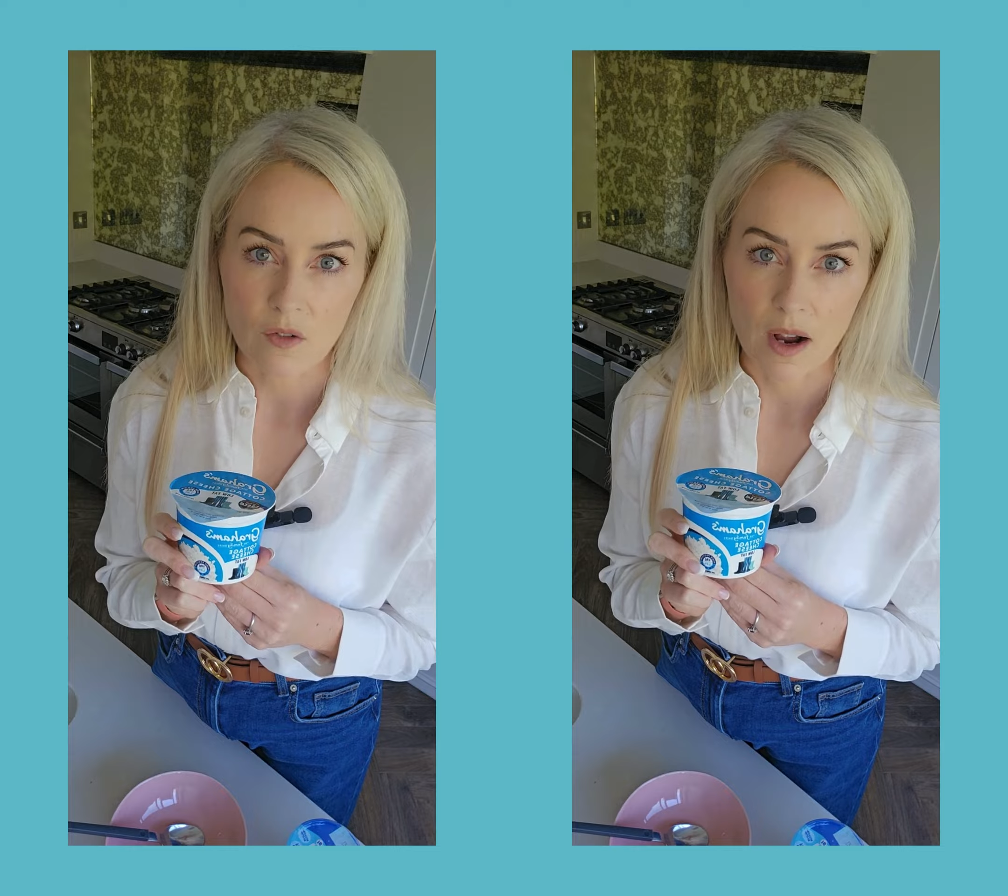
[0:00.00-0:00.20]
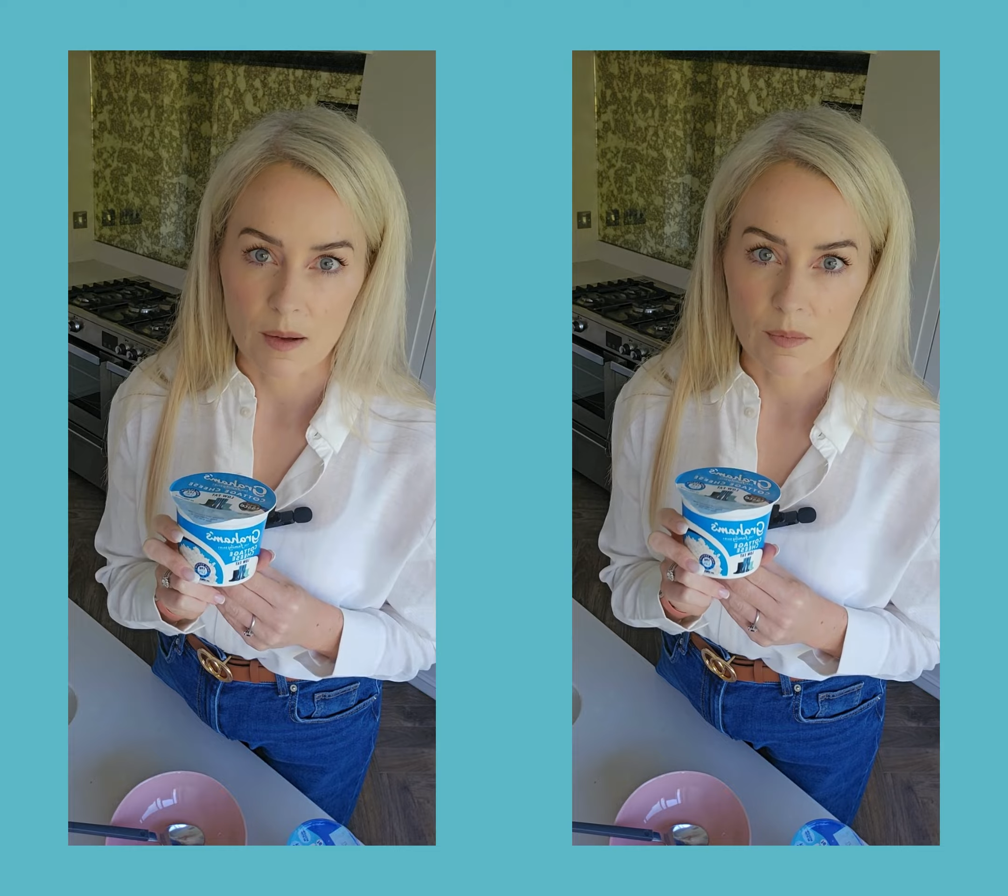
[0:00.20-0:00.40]

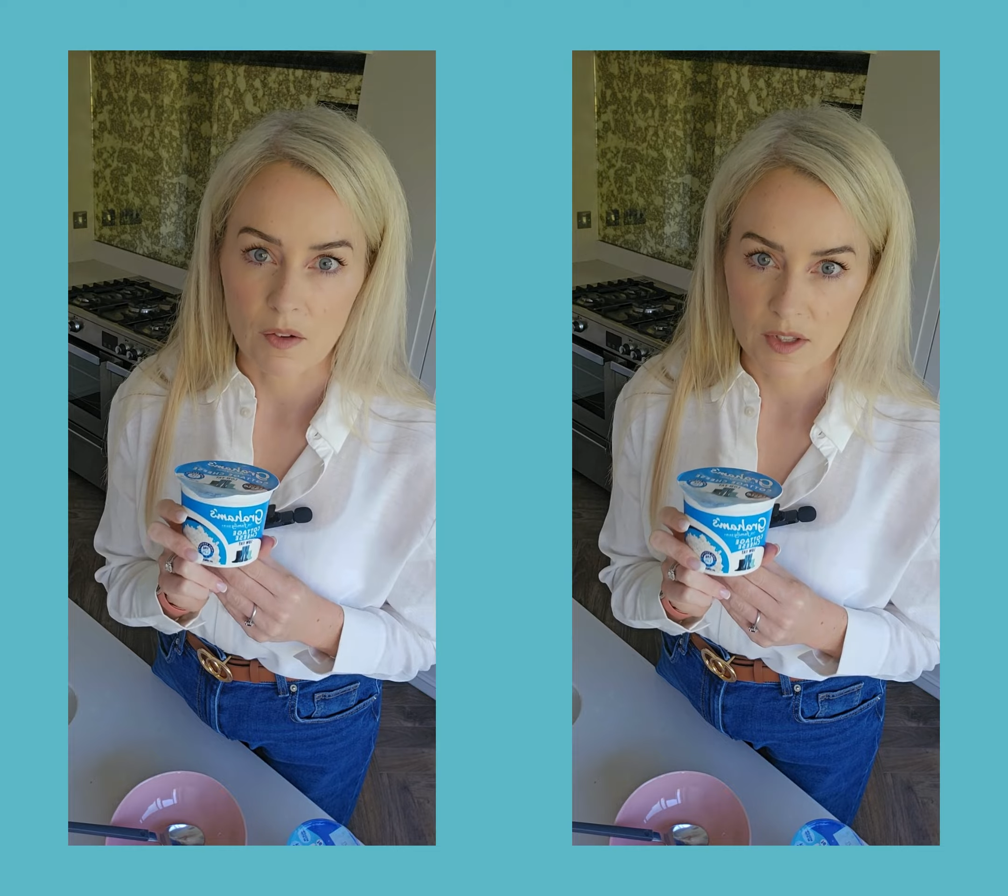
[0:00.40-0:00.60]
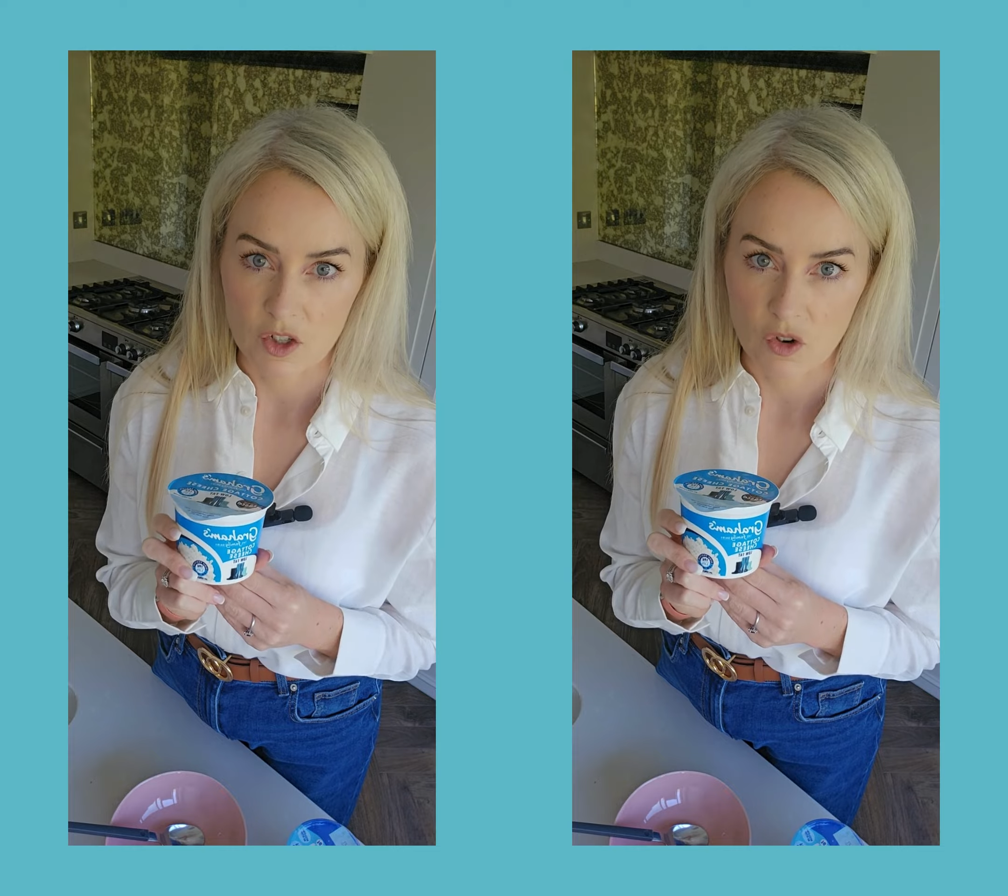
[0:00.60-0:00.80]
gram
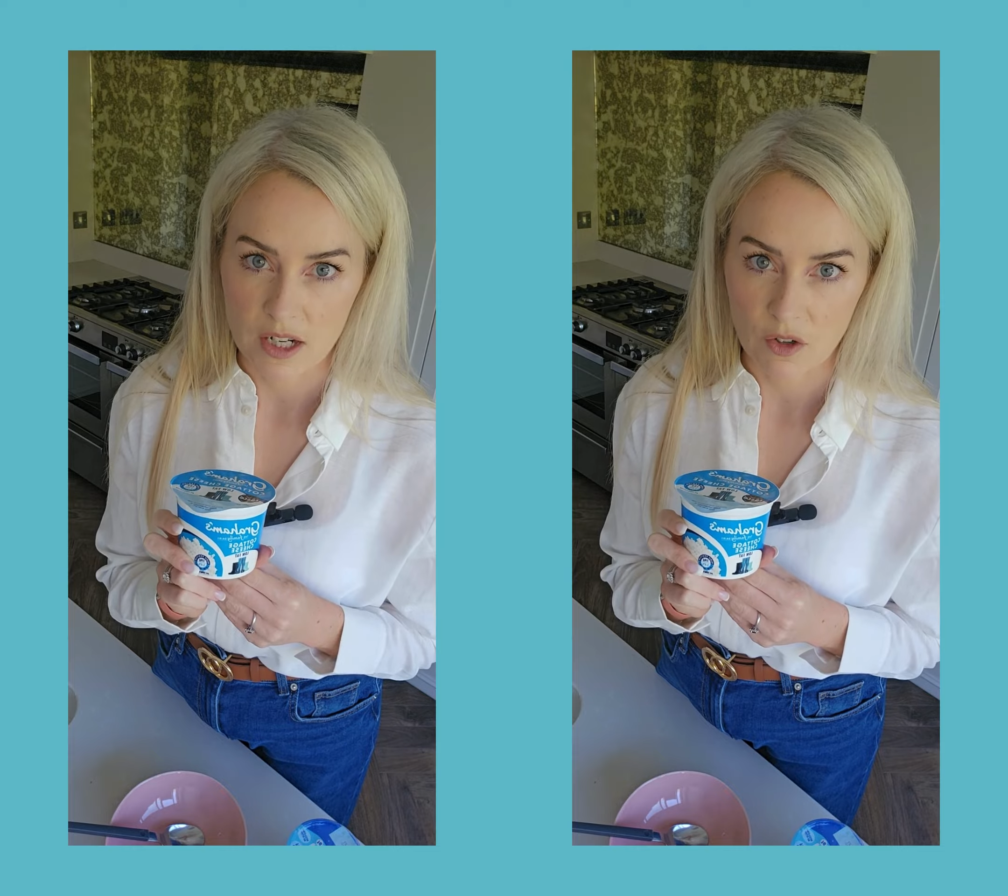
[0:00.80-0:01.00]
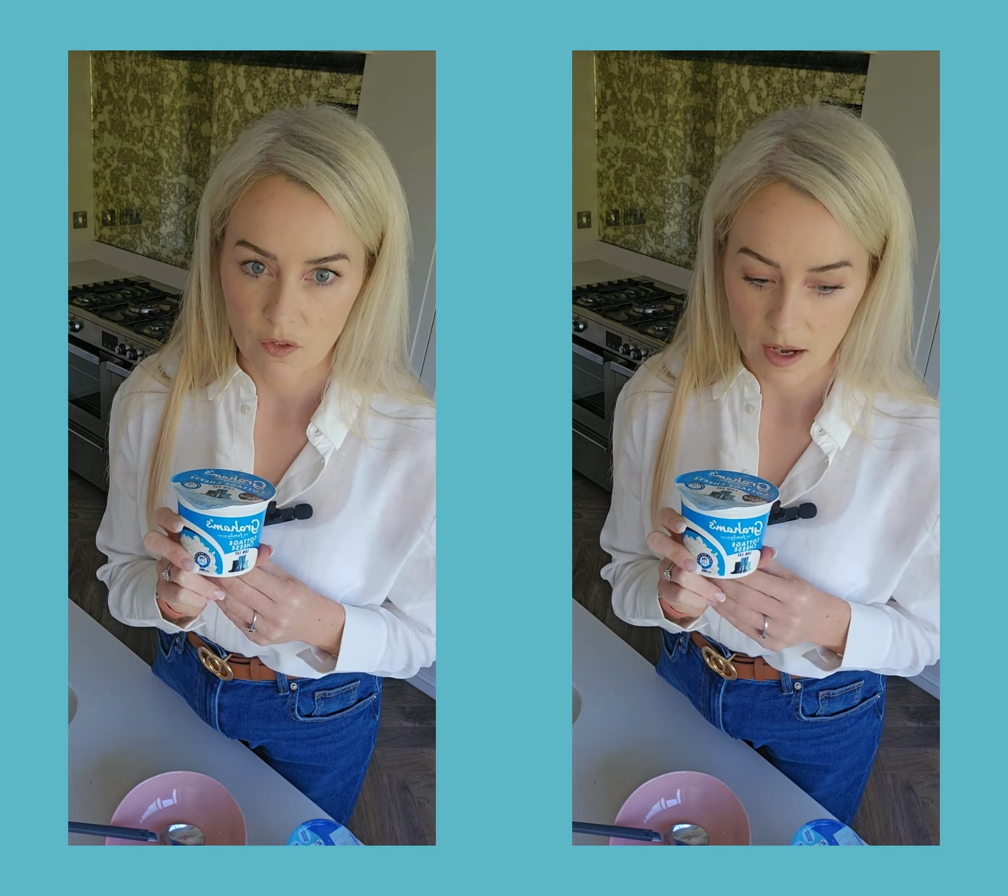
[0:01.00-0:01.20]
of
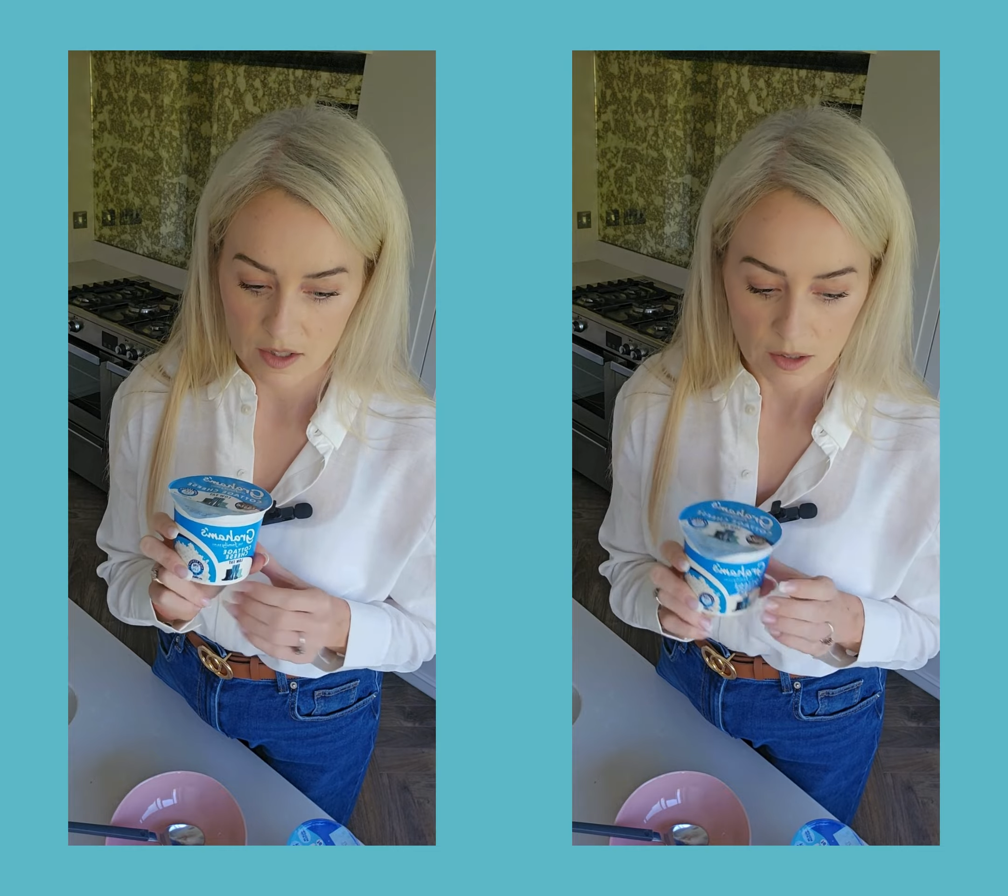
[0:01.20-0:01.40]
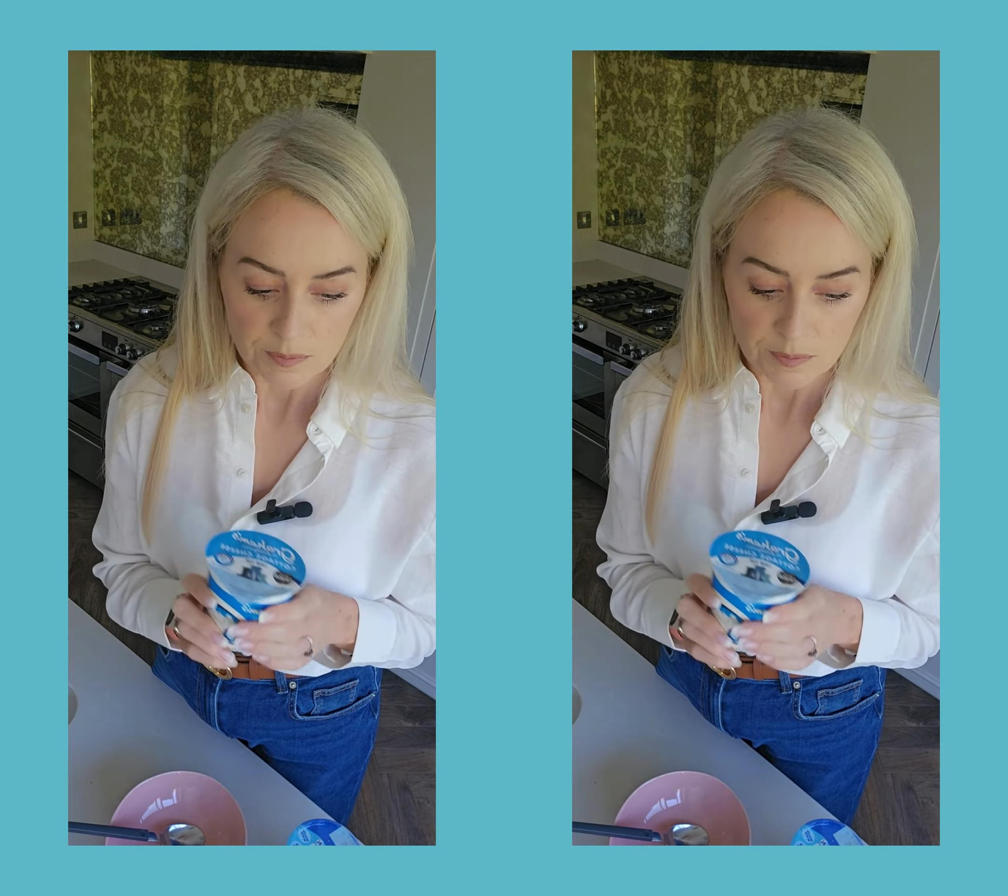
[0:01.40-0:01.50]
saturated fat.